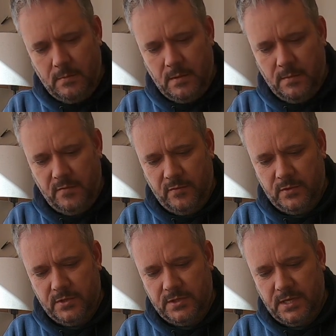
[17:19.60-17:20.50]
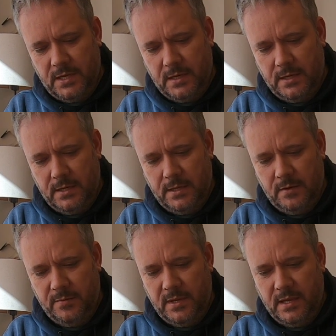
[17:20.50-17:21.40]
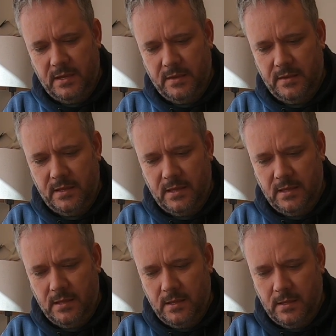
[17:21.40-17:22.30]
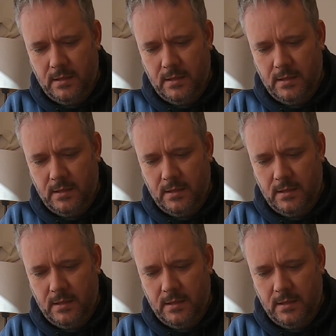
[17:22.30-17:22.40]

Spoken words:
Maybe if we just take a little bit out of there.